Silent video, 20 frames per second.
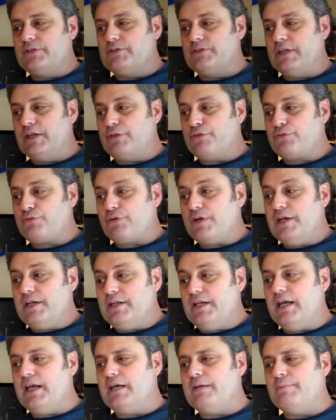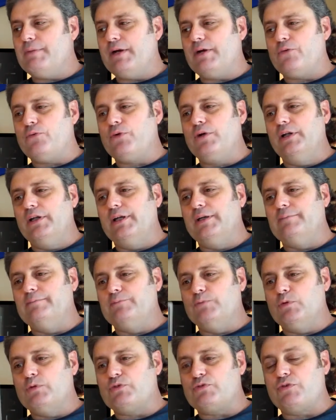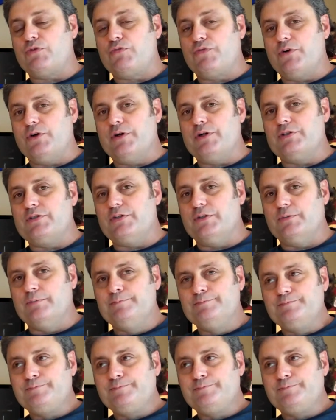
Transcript: It said three D, but it really was referring to